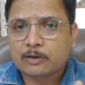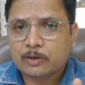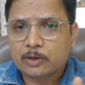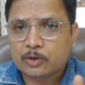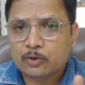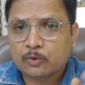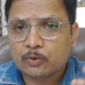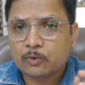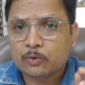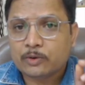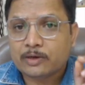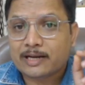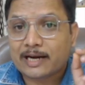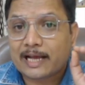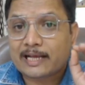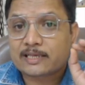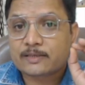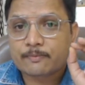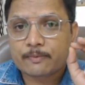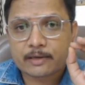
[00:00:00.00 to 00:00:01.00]
to
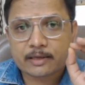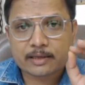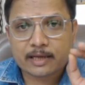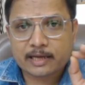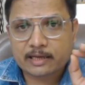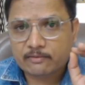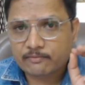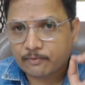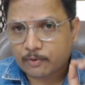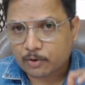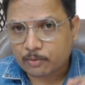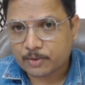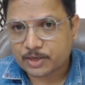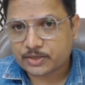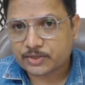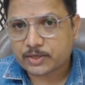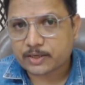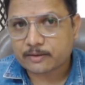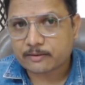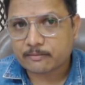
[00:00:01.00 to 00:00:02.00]
transfer the
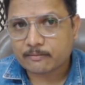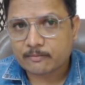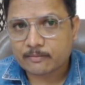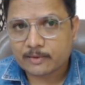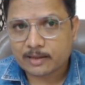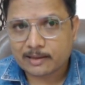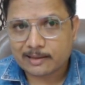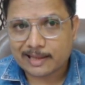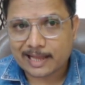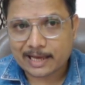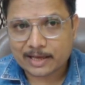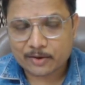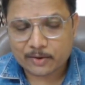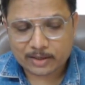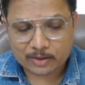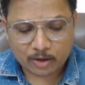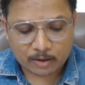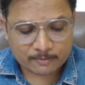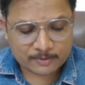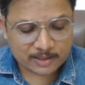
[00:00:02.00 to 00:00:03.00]
information. Like you
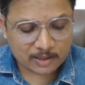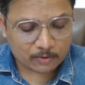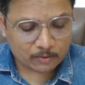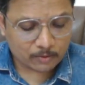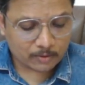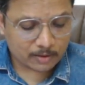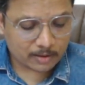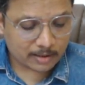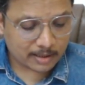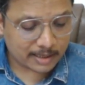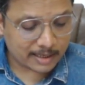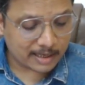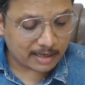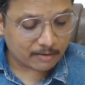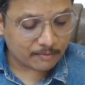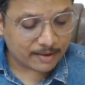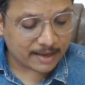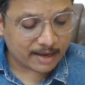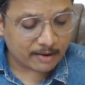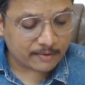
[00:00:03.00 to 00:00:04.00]
can observe, here
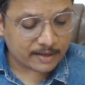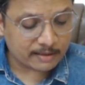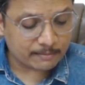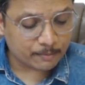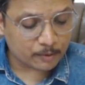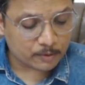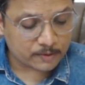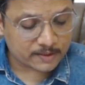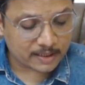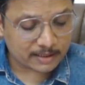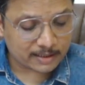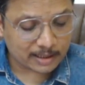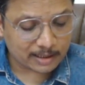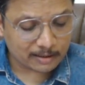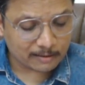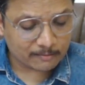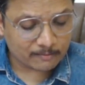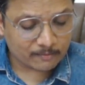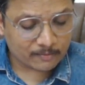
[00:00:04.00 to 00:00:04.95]
we have input signal